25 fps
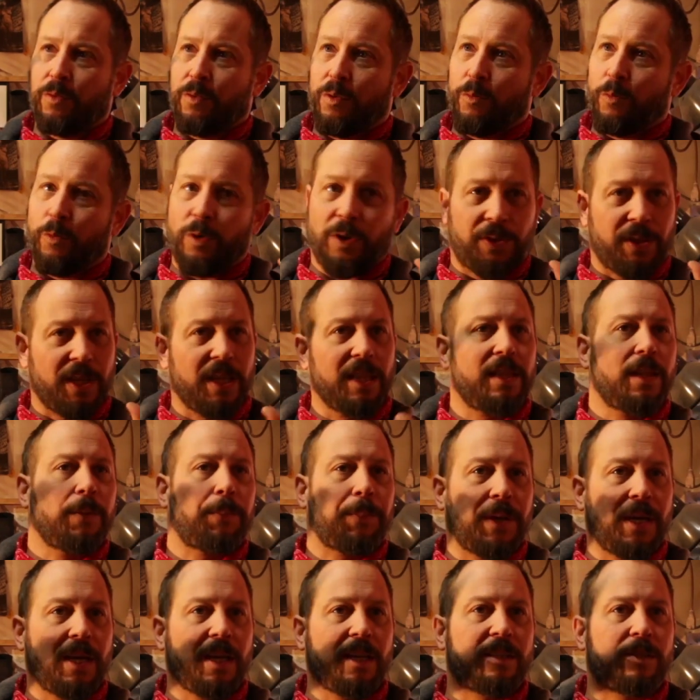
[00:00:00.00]
within the
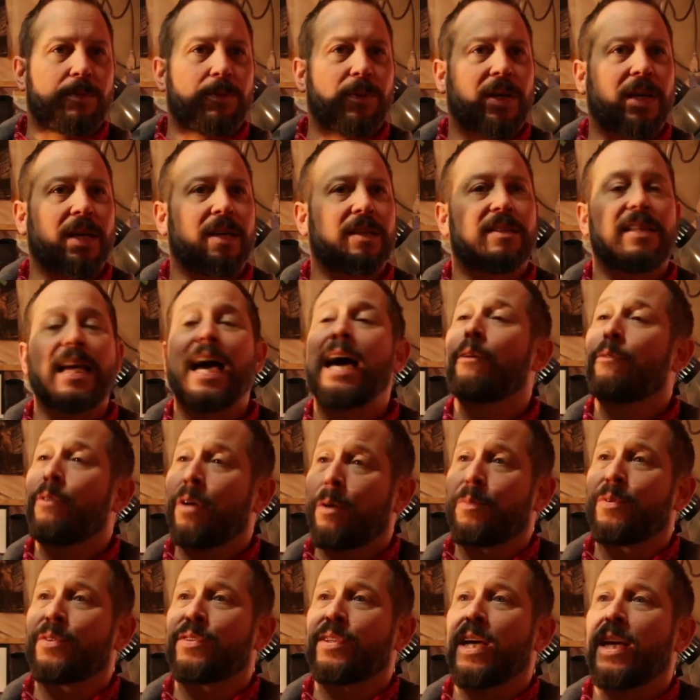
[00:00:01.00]
piece, because that
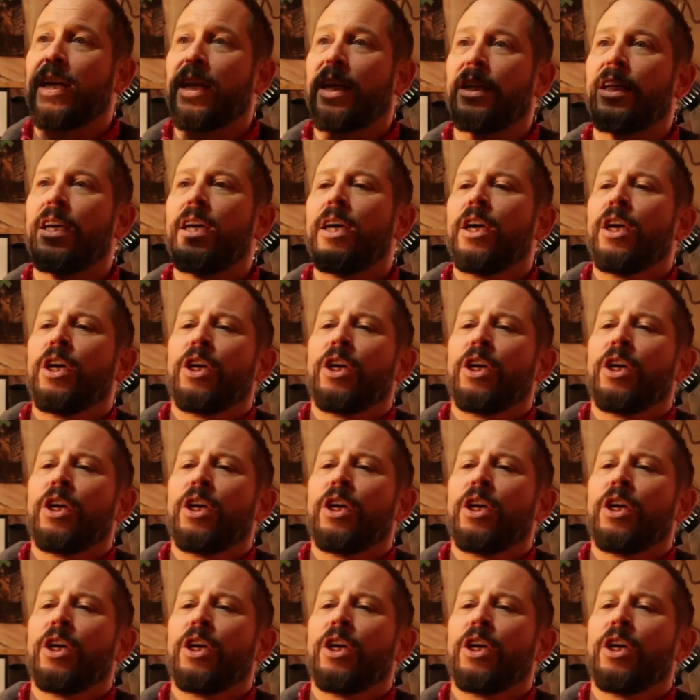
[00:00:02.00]
represented,